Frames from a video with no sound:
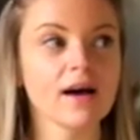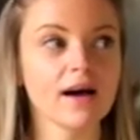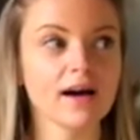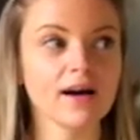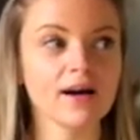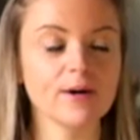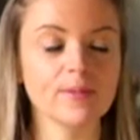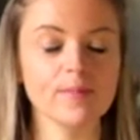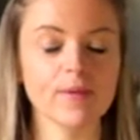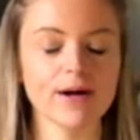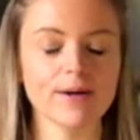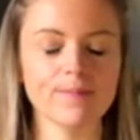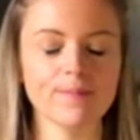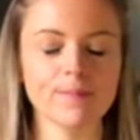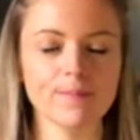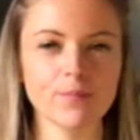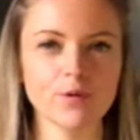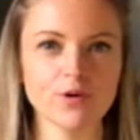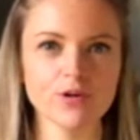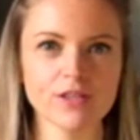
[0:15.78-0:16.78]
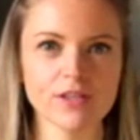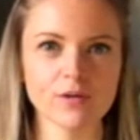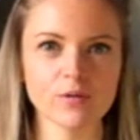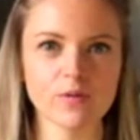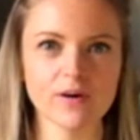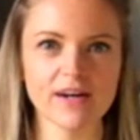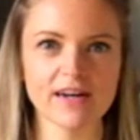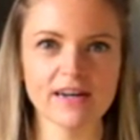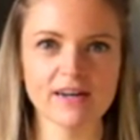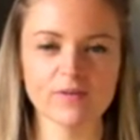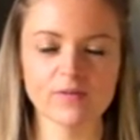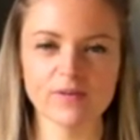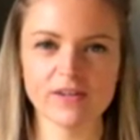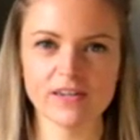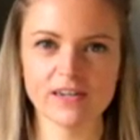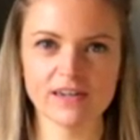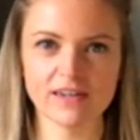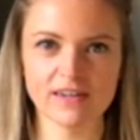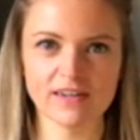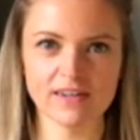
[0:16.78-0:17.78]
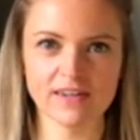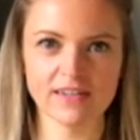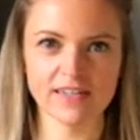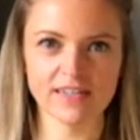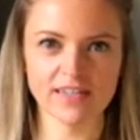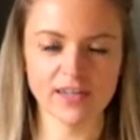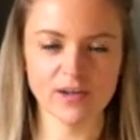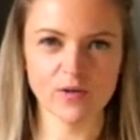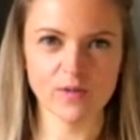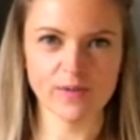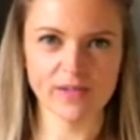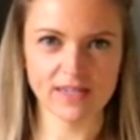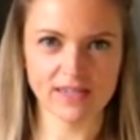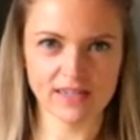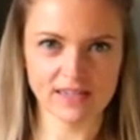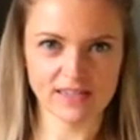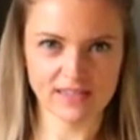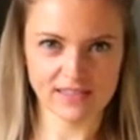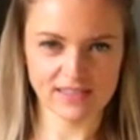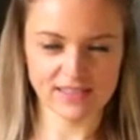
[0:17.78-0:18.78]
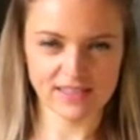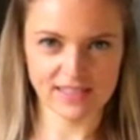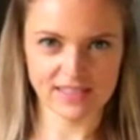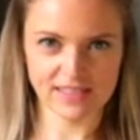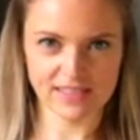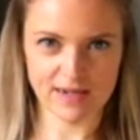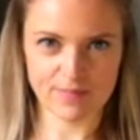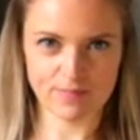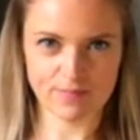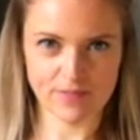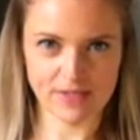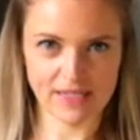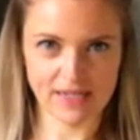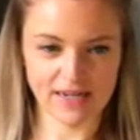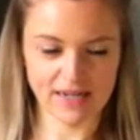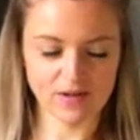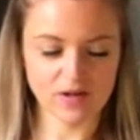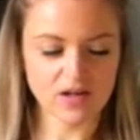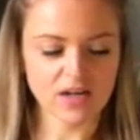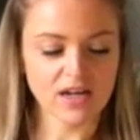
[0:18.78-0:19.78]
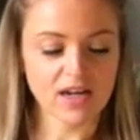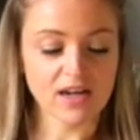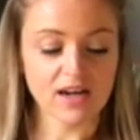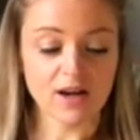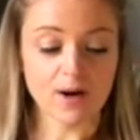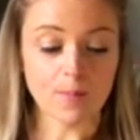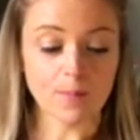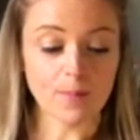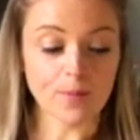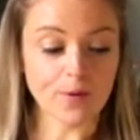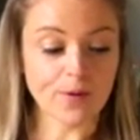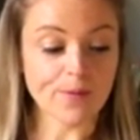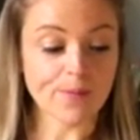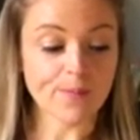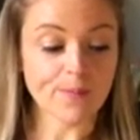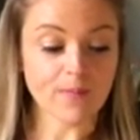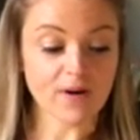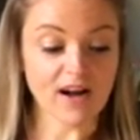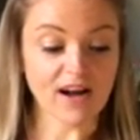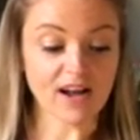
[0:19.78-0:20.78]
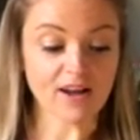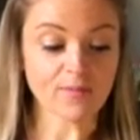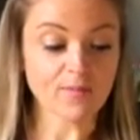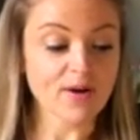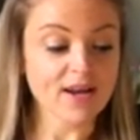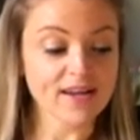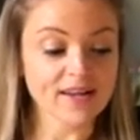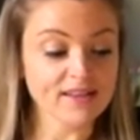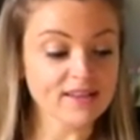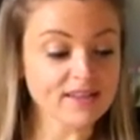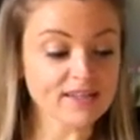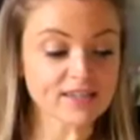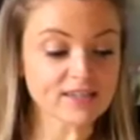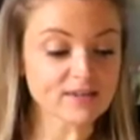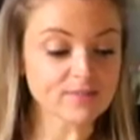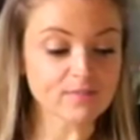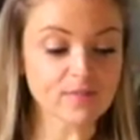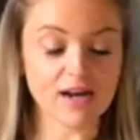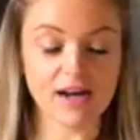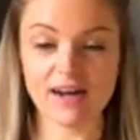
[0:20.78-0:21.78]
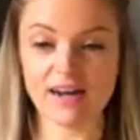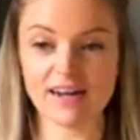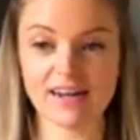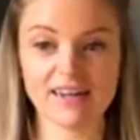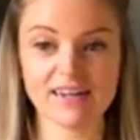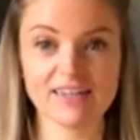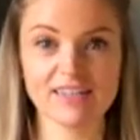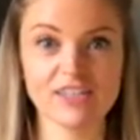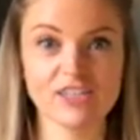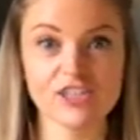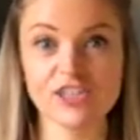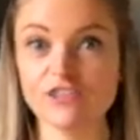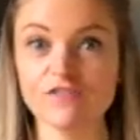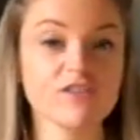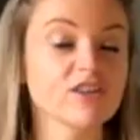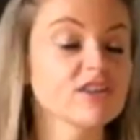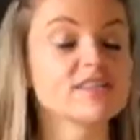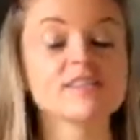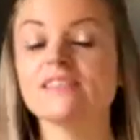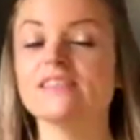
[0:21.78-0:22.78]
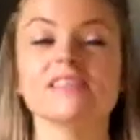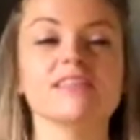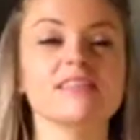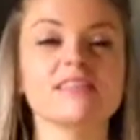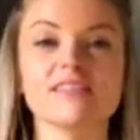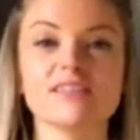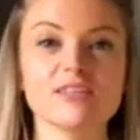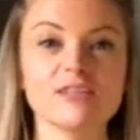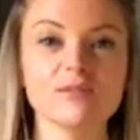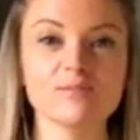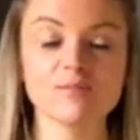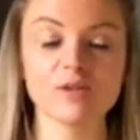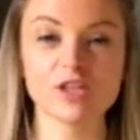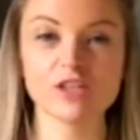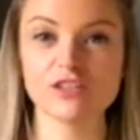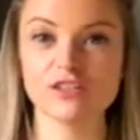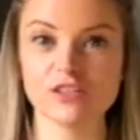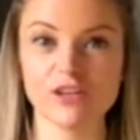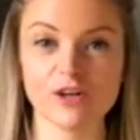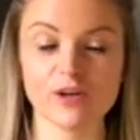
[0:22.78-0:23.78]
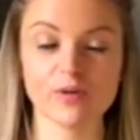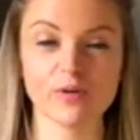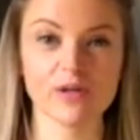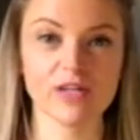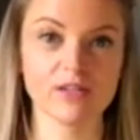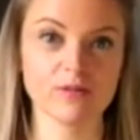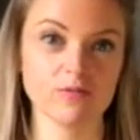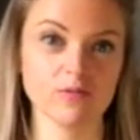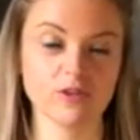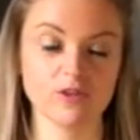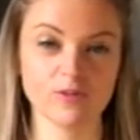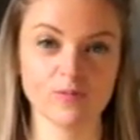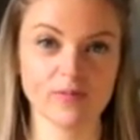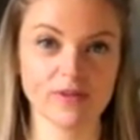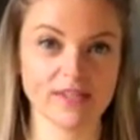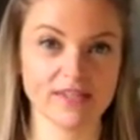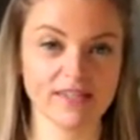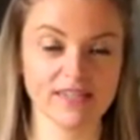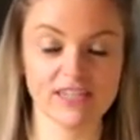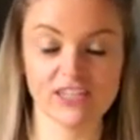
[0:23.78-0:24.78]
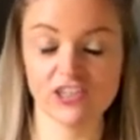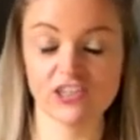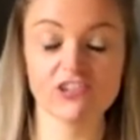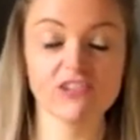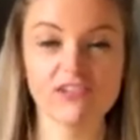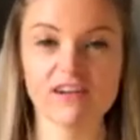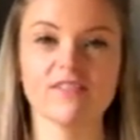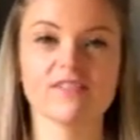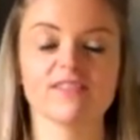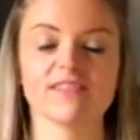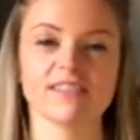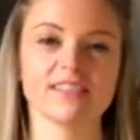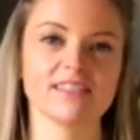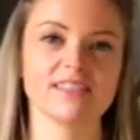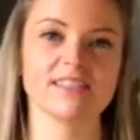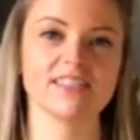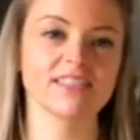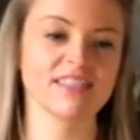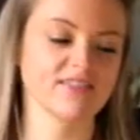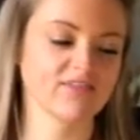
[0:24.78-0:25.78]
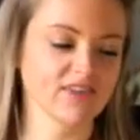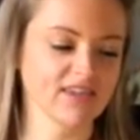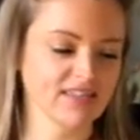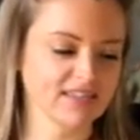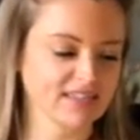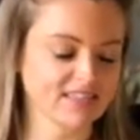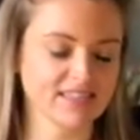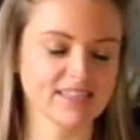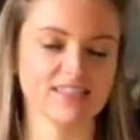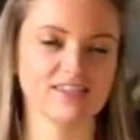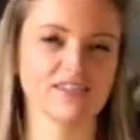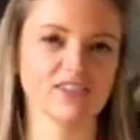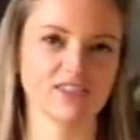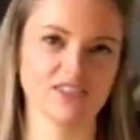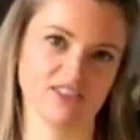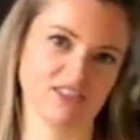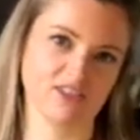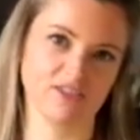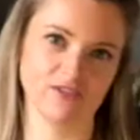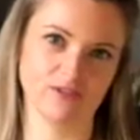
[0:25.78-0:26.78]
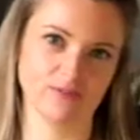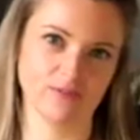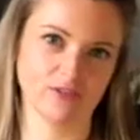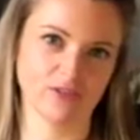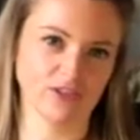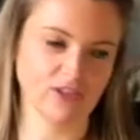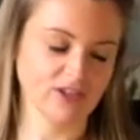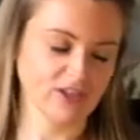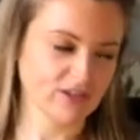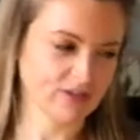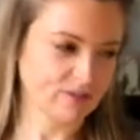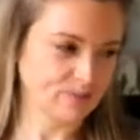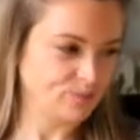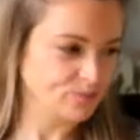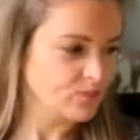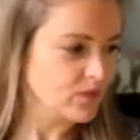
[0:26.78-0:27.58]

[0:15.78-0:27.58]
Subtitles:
I'm more than aware we are nearly a week into December now, but I made them and you've not seen them, so it would be a travesty if I did not show them to you.